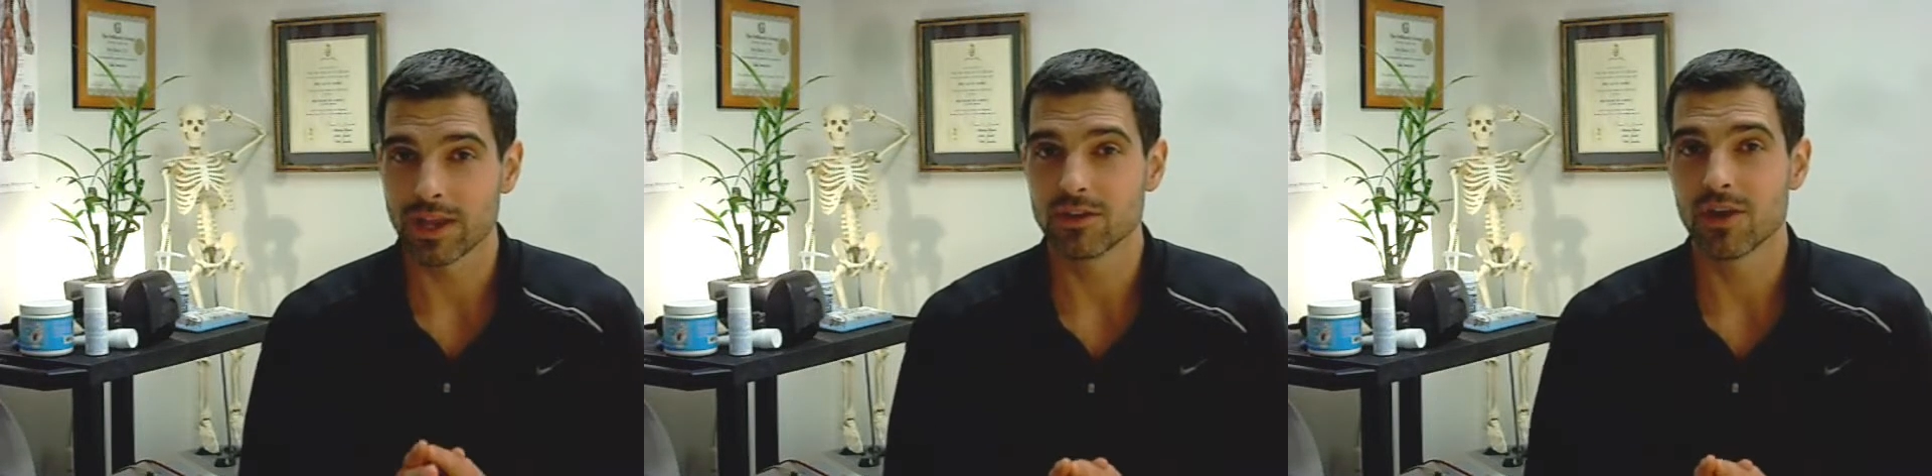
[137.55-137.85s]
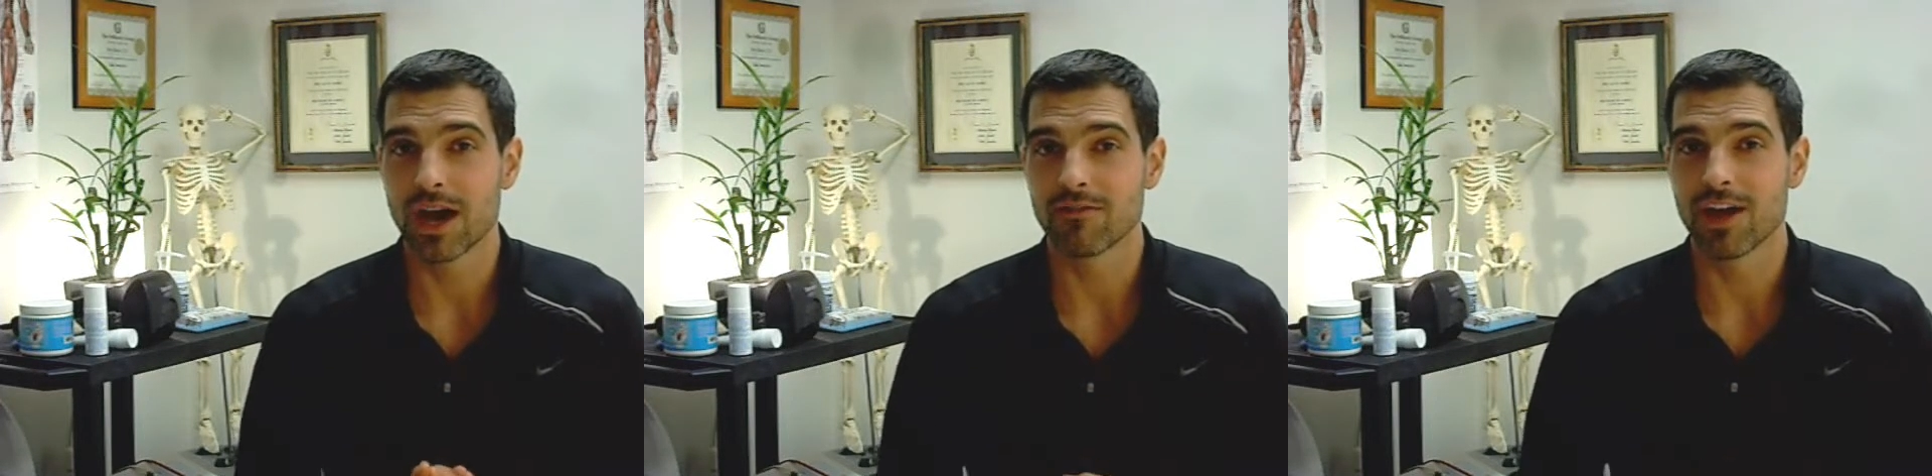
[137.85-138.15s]

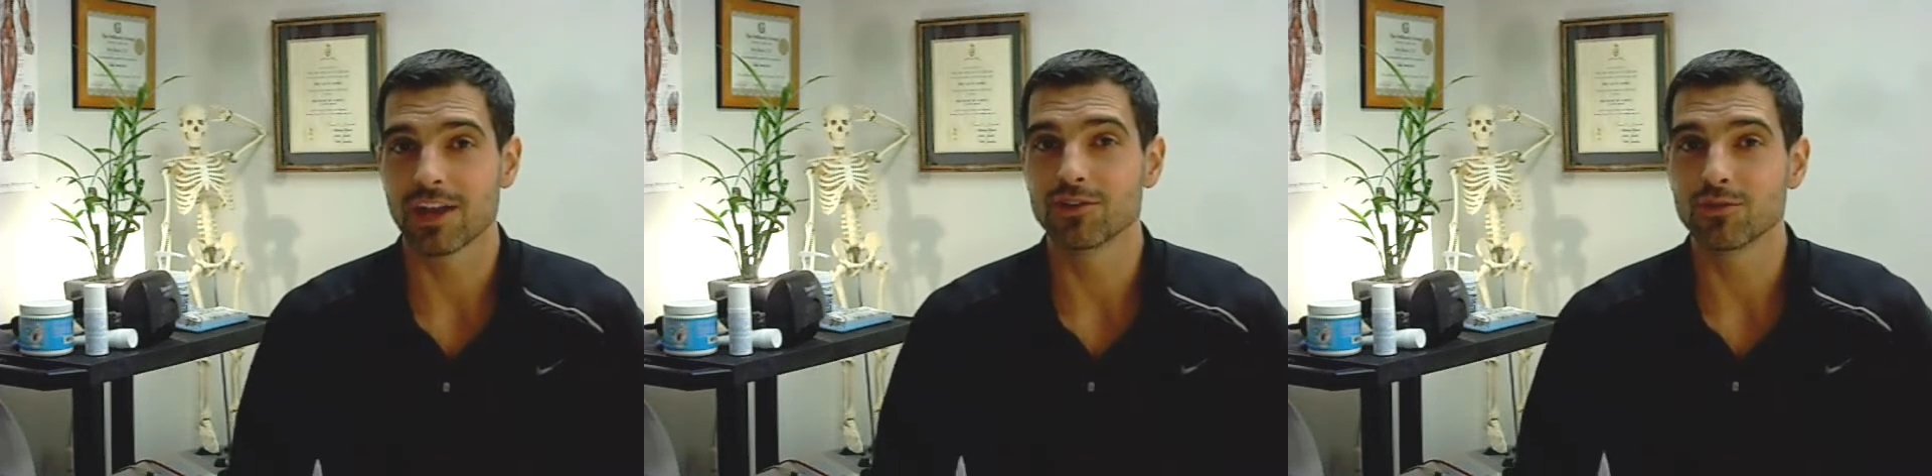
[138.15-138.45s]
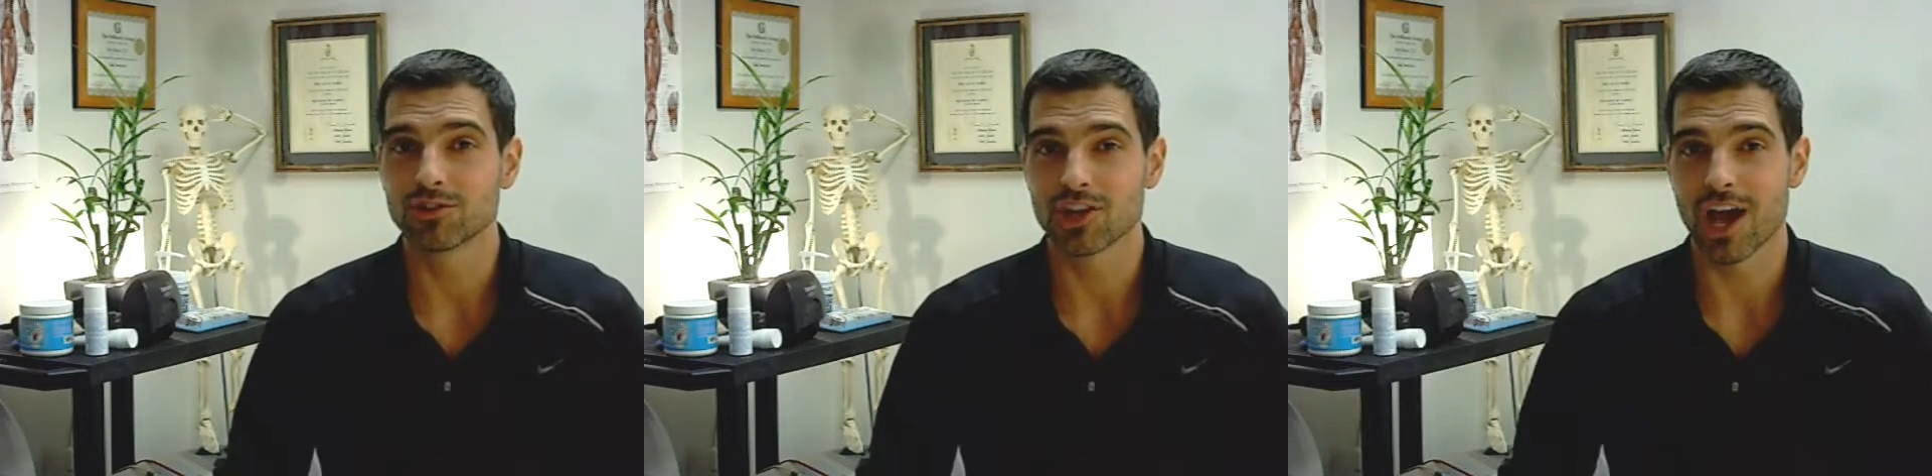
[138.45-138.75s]
when you have
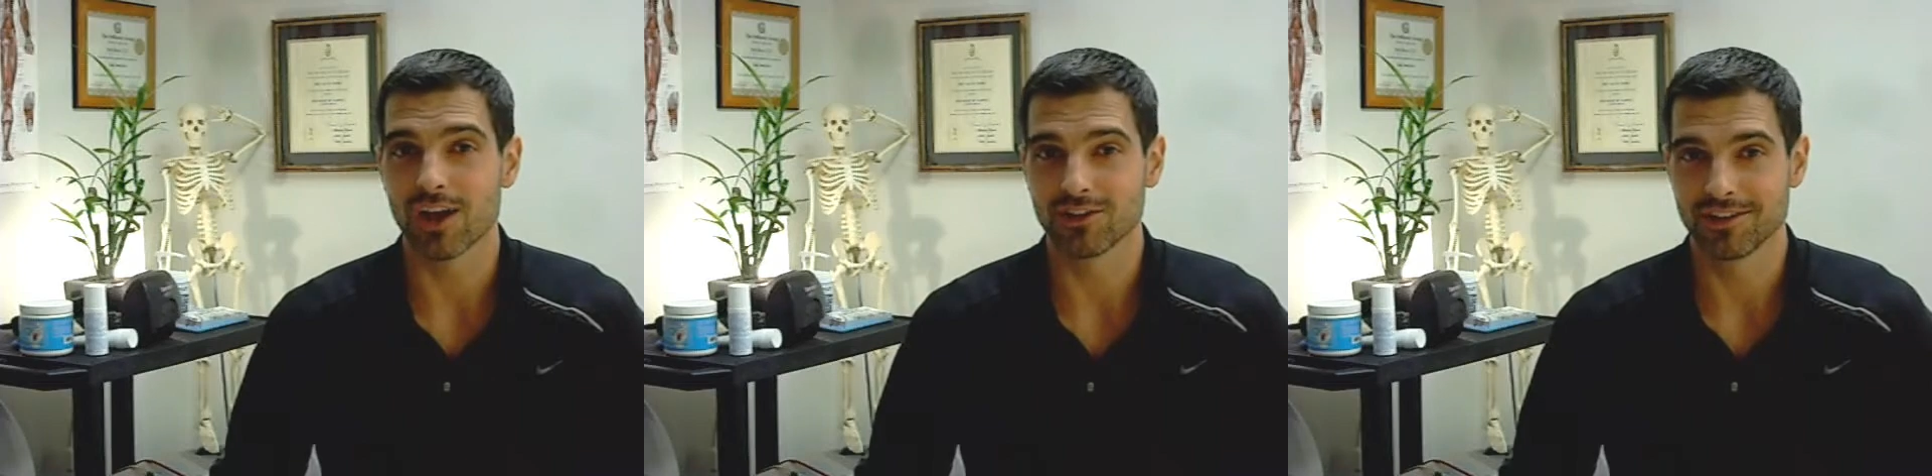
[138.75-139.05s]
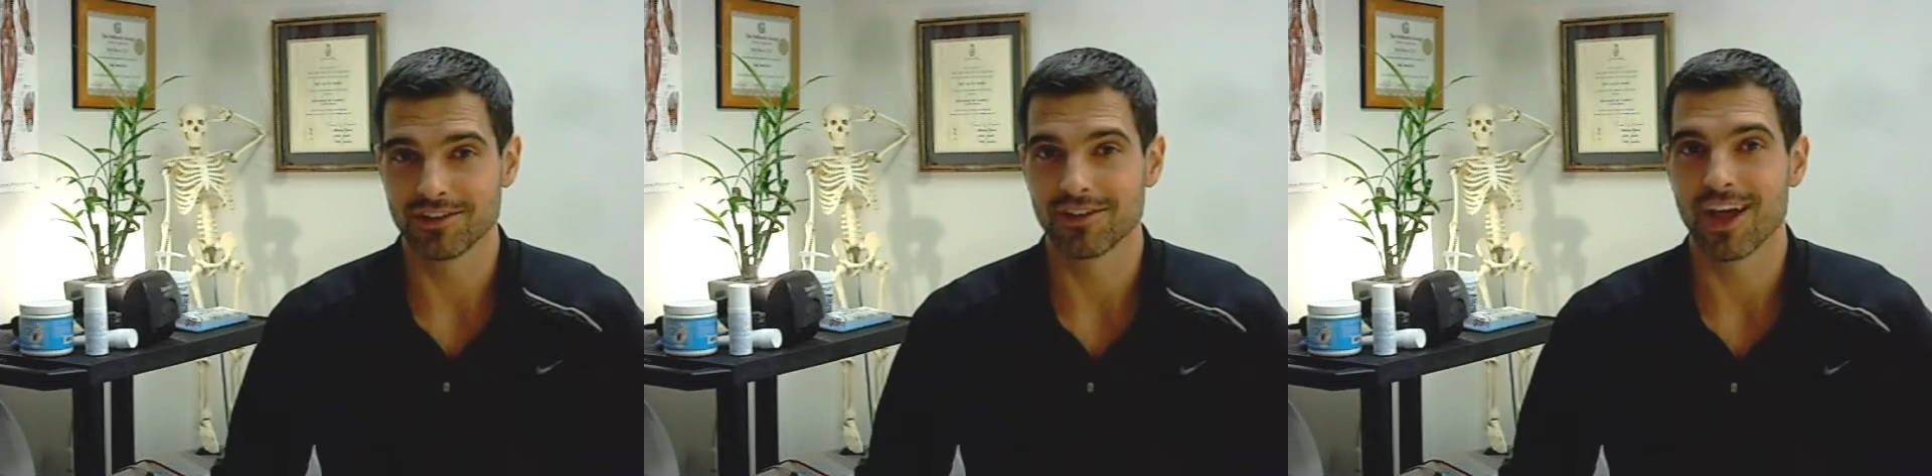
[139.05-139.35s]
that new
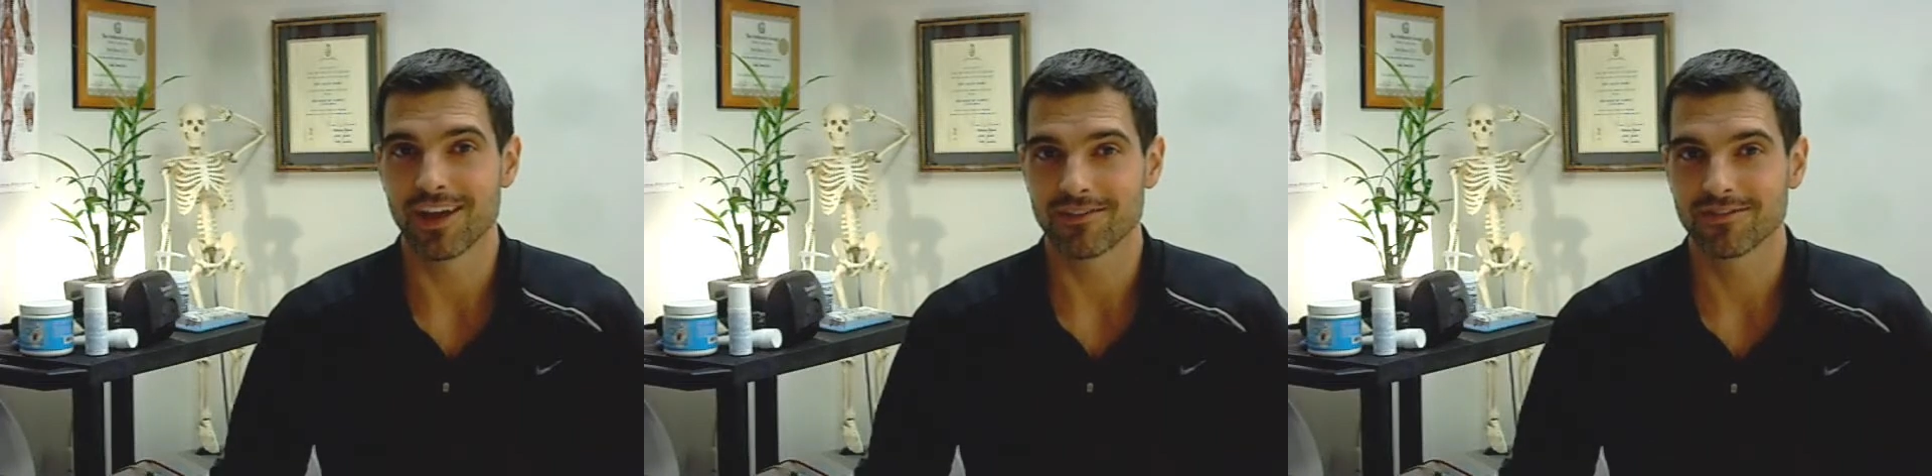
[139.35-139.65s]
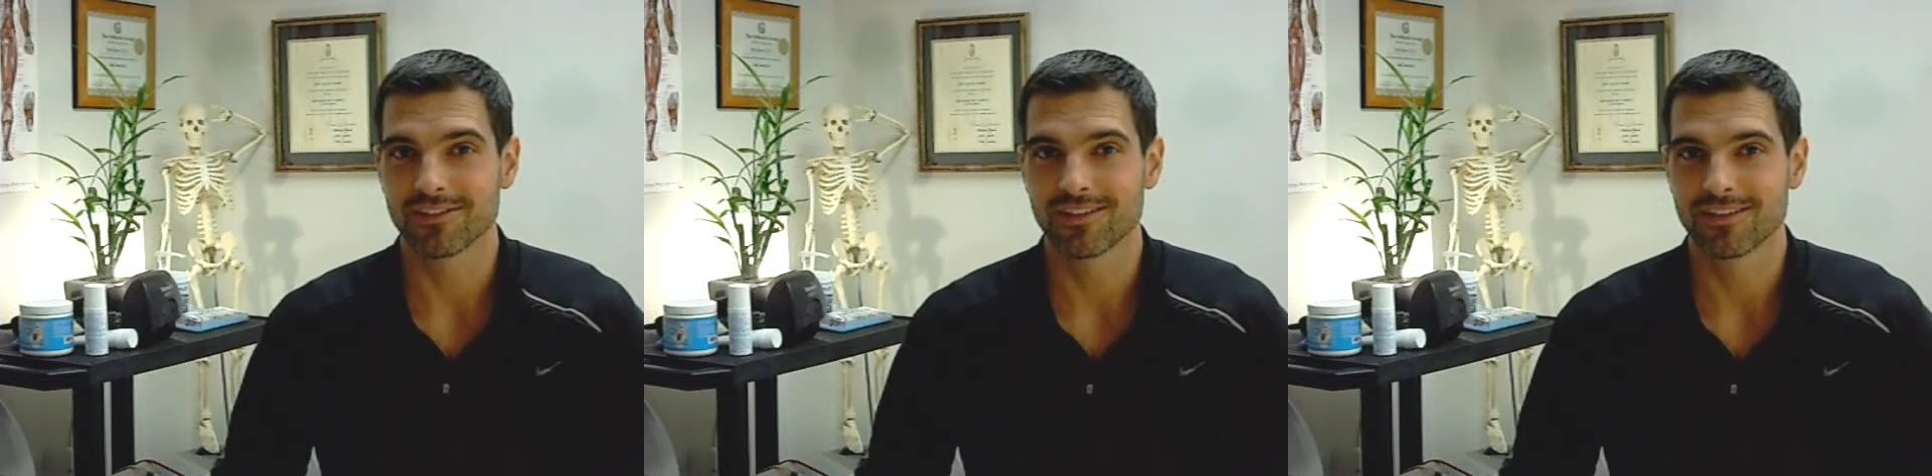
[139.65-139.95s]
child in your life.